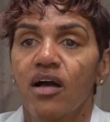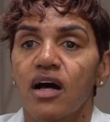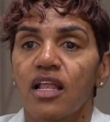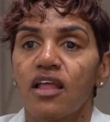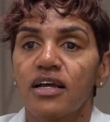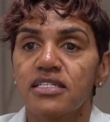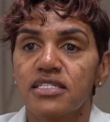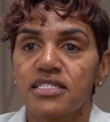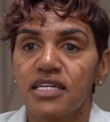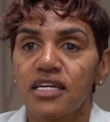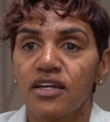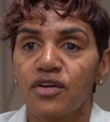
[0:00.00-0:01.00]
I like to
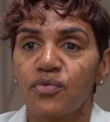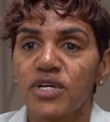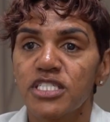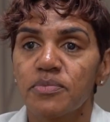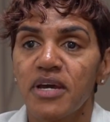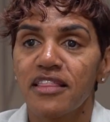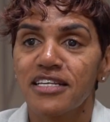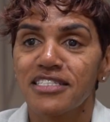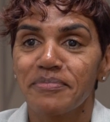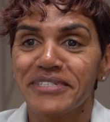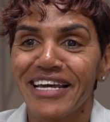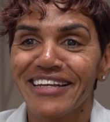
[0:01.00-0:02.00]
see a resume that's
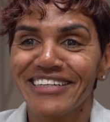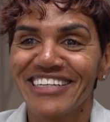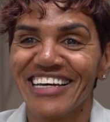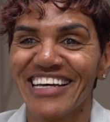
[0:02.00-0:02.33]
updated.